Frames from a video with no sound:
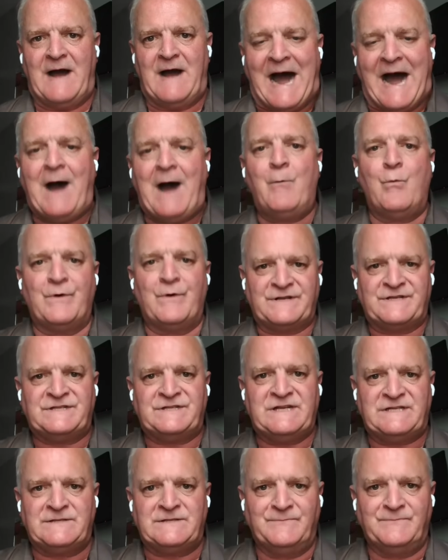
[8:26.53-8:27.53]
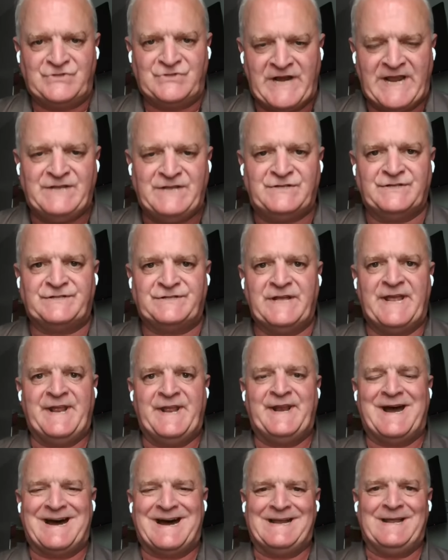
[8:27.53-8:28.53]
I want to see some changes,
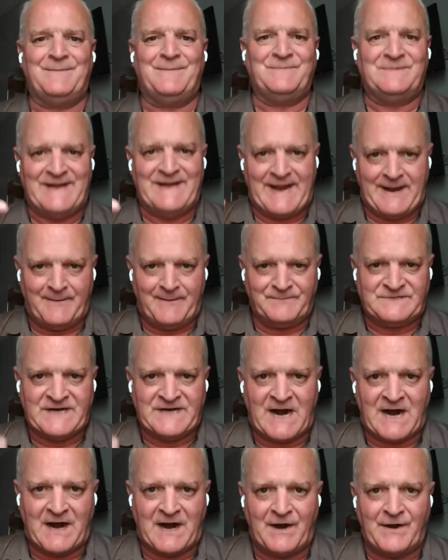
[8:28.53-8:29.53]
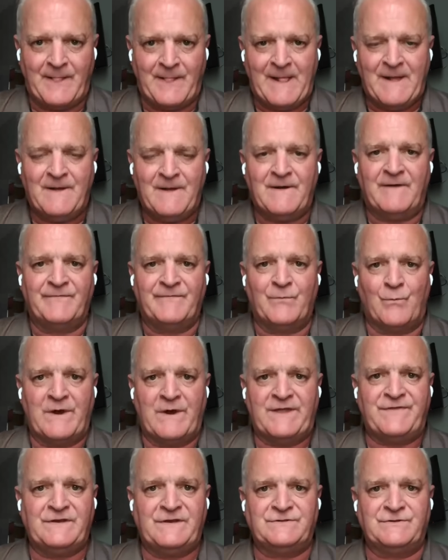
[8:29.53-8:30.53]
and I am damn tired of the
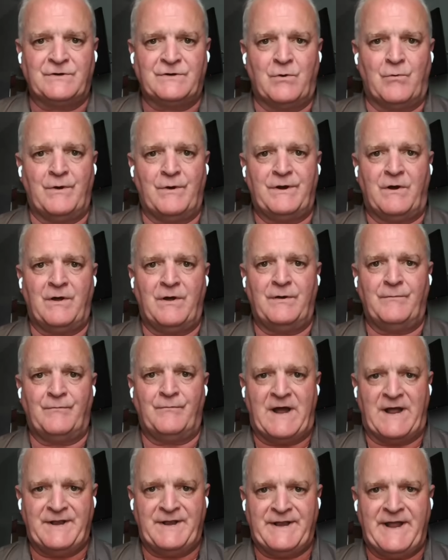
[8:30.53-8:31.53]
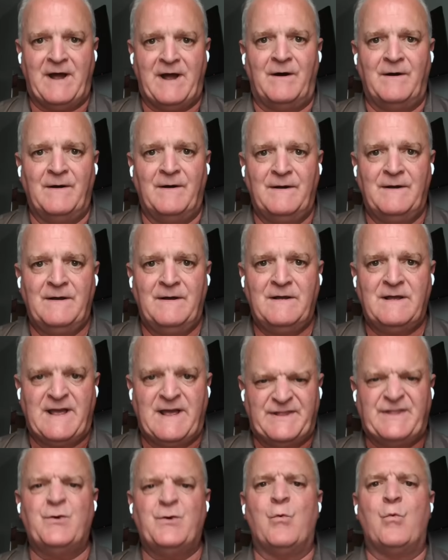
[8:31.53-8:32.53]
way things are going on right now.
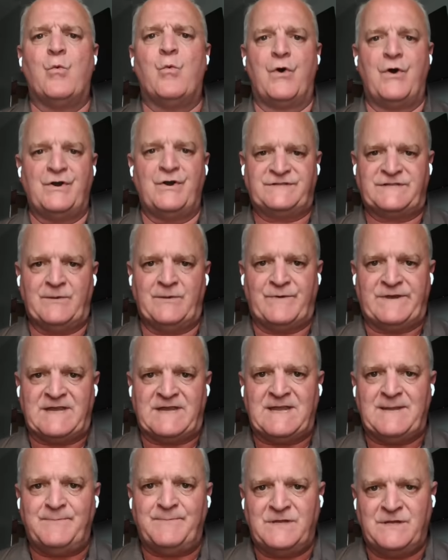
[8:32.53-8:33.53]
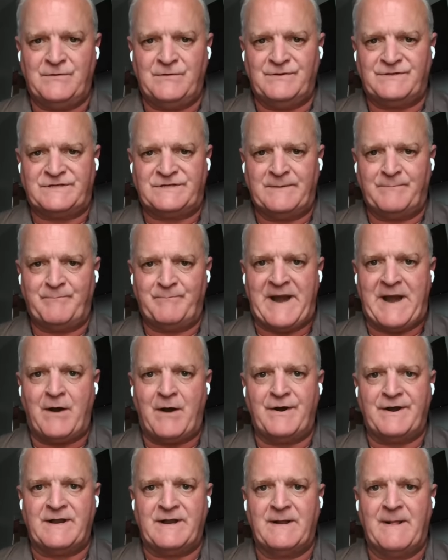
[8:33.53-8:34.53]
And then the words that we keep using,
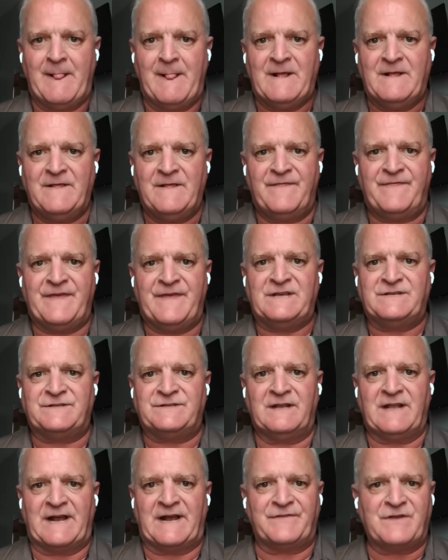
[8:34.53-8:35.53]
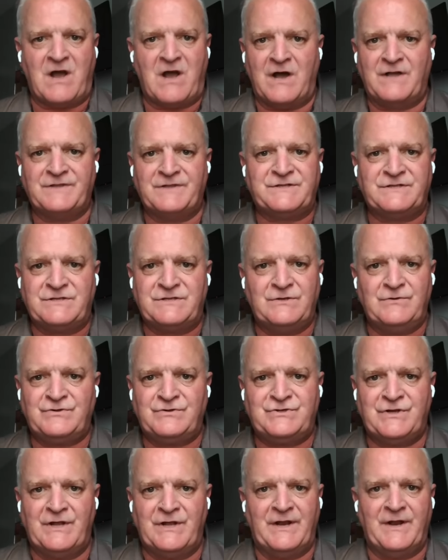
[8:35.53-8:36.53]
parroting, things that like the
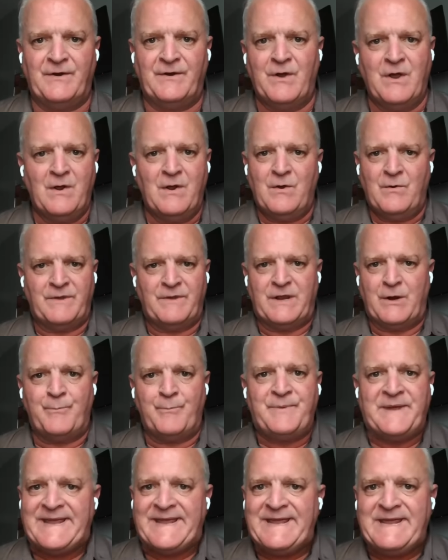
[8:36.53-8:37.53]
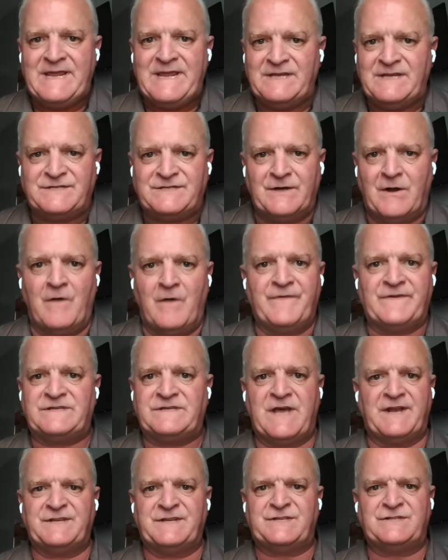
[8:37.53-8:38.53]
Constitution and peace and all this
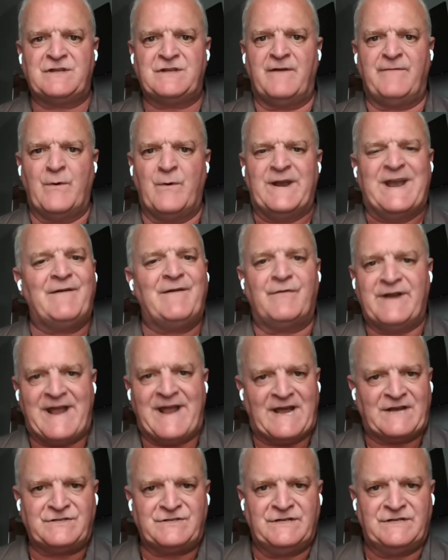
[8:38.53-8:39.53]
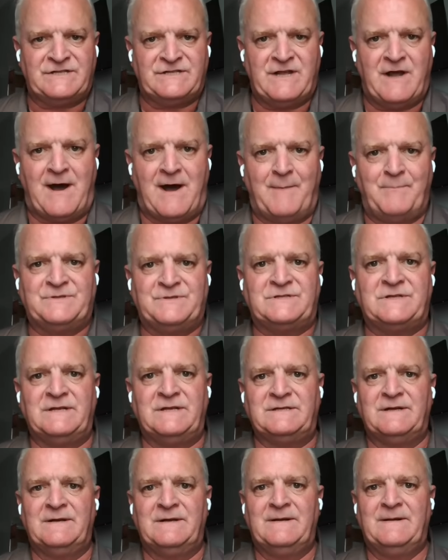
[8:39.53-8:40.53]
kind of stuff, when every action is the
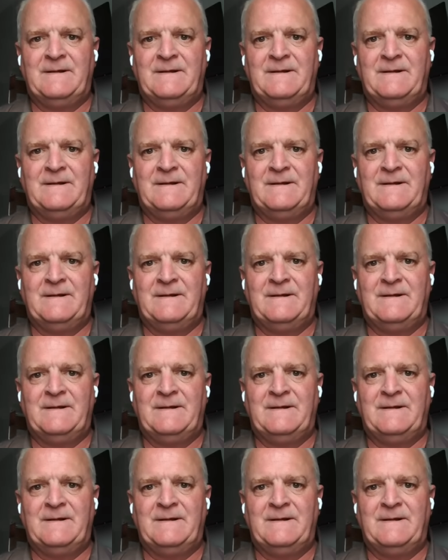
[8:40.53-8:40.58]
opposite.